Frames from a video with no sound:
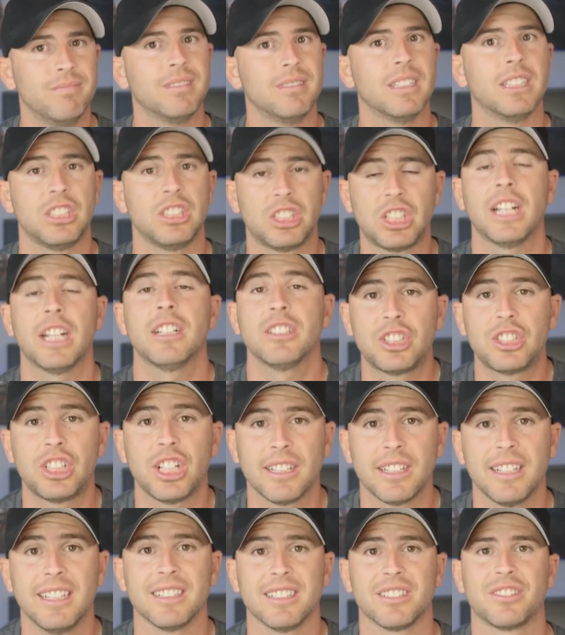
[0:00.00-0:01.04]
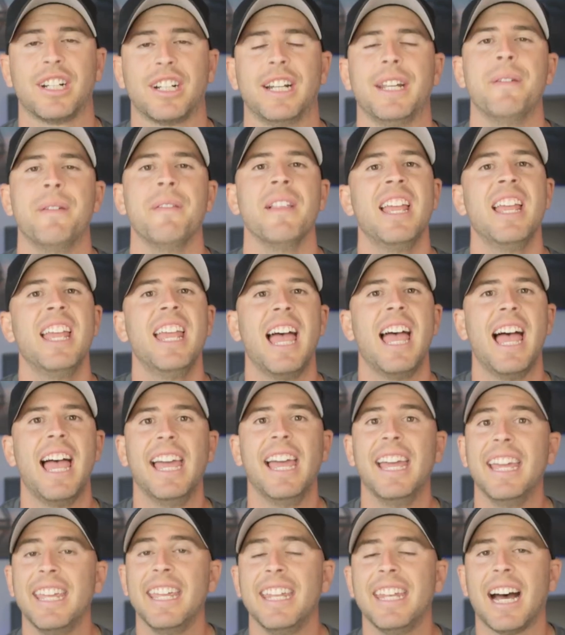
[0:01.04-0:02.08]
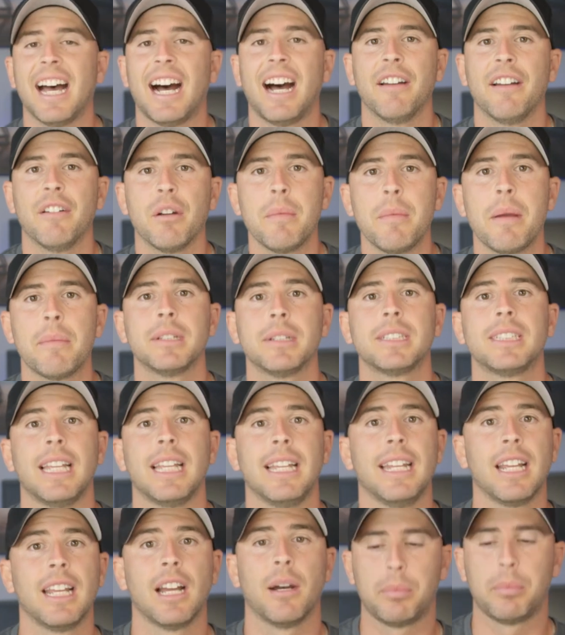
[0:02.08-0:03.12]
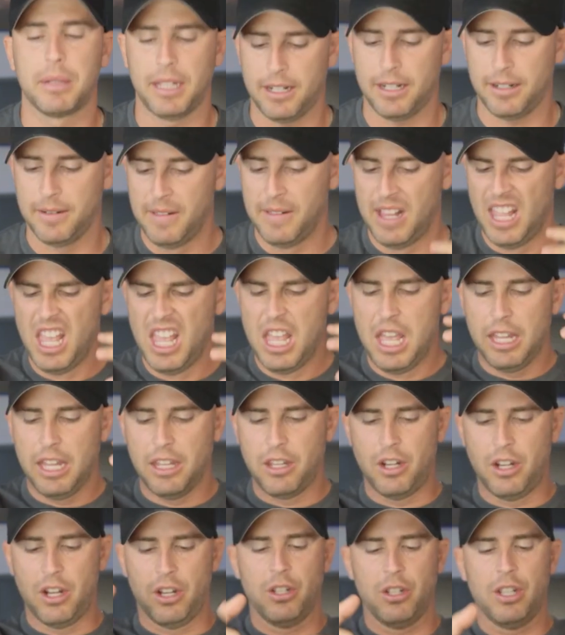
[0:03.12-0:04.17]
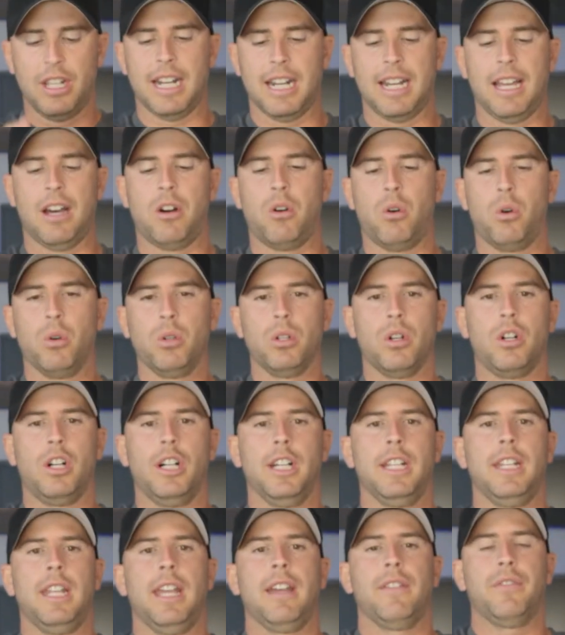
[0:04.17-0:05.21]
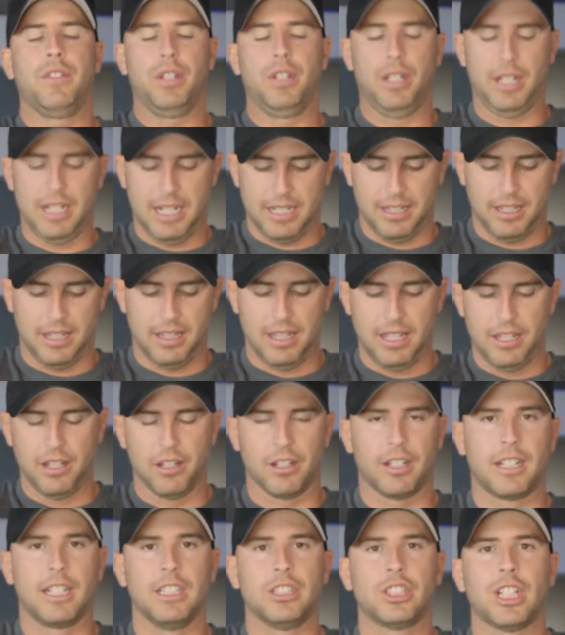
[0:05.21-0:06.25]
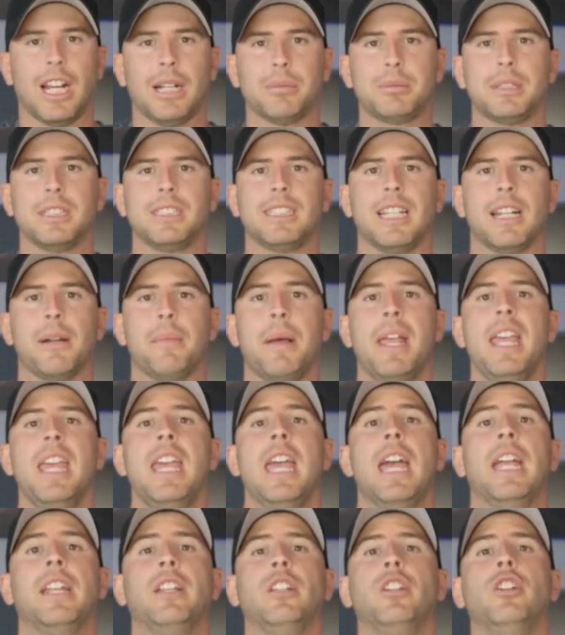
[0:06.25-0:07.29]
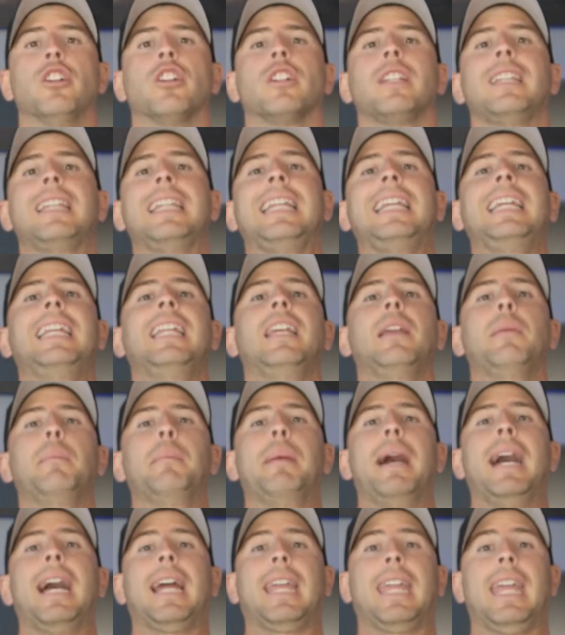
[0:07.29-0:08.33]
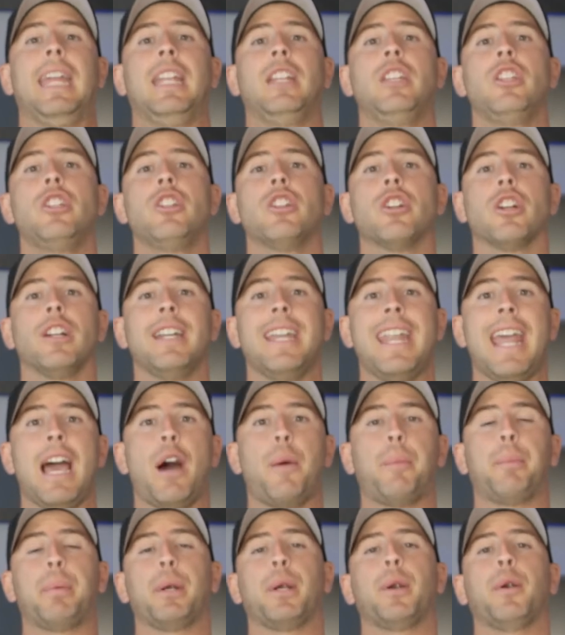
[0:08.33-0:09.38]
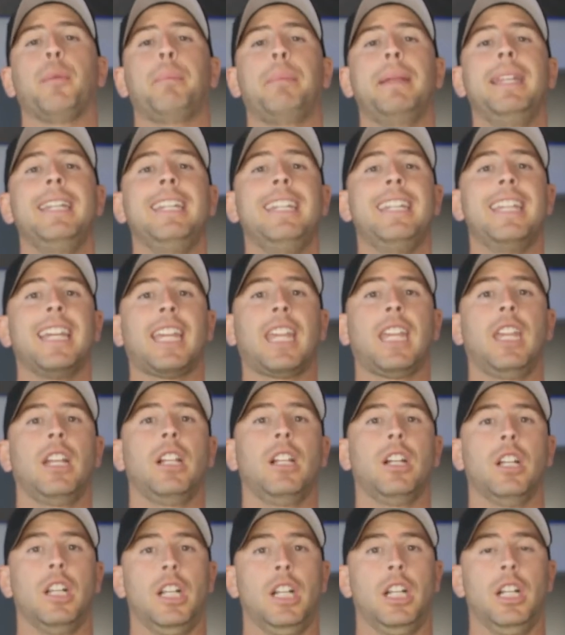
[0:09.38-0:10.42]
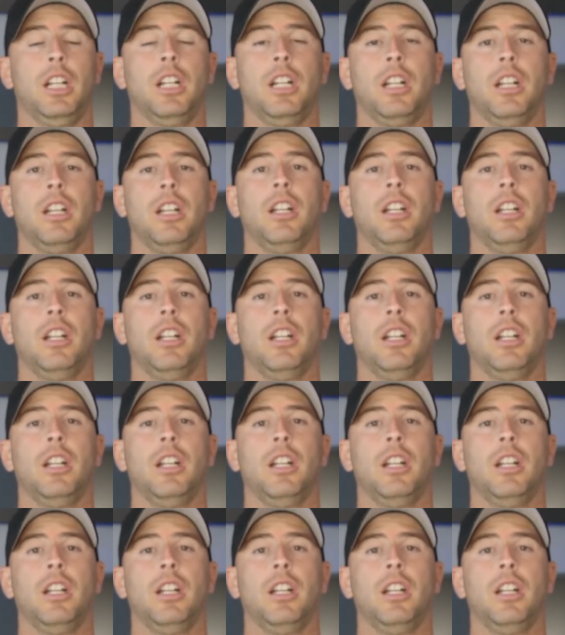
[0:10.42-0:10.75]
scared shitless, right? And I remember sitting up there you know, you got to hold on after you got your contraption set up and you're leaning back and you're now perpendicular